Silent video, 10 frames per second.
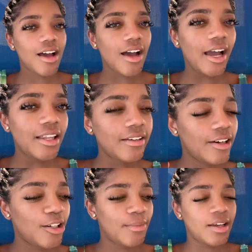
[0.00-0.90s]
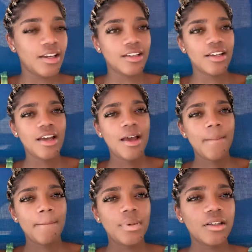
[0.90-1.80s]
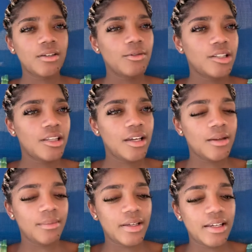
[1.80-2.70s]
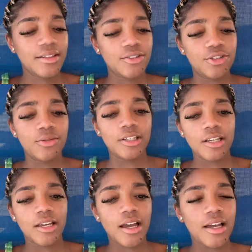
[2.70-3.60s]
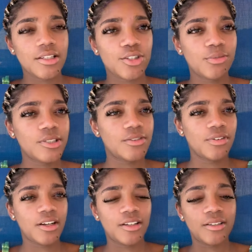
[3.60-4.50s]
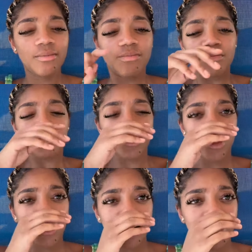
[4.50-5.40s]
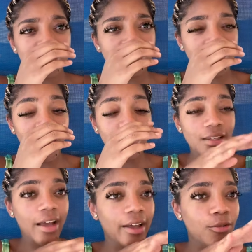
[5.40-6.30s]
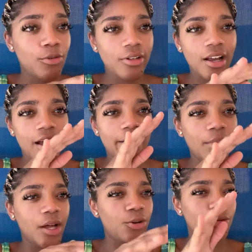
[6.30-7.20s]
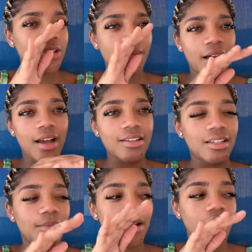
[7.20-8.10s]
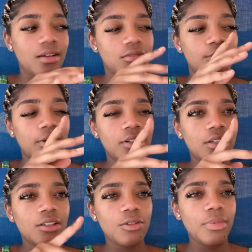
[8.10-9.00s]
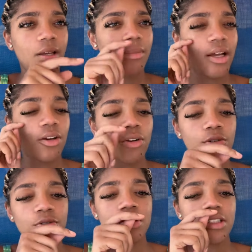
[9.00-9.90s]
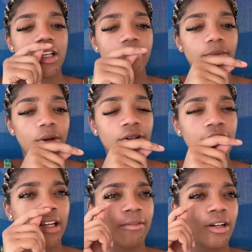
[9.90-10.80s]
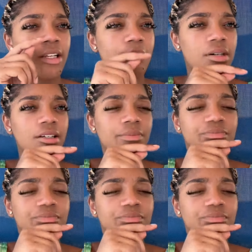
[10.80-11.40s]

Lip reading: Highly recommend booking with them and doing it. I had so much fun. Not gonna lie, the water got in my nose and my eyes. Like my eyes was burning a little bit and my nose was death burning and runny, but